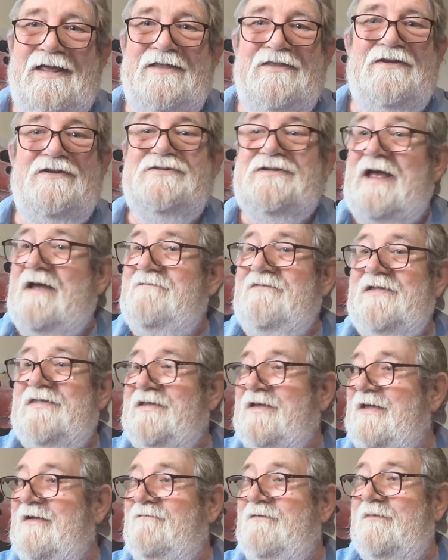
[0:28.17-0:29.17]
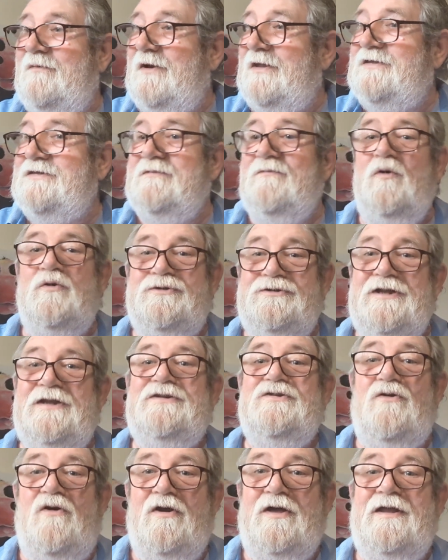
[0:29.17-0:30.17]
There's everything everywhere. It's the most
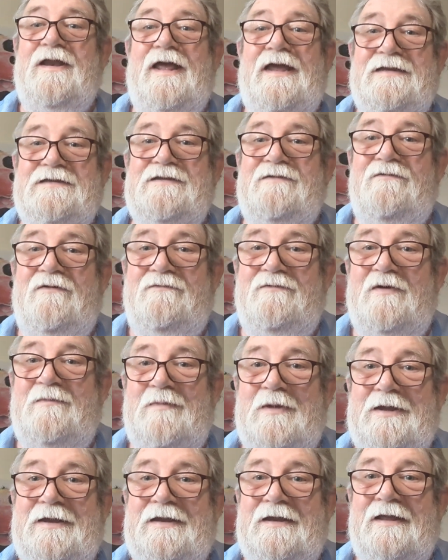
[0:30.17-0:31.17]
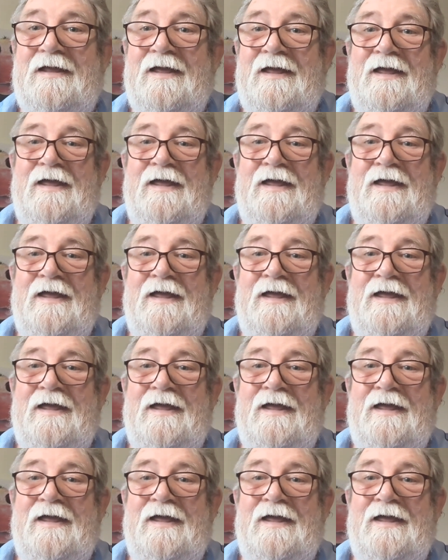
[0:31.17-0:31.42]
disorganized I've ever been.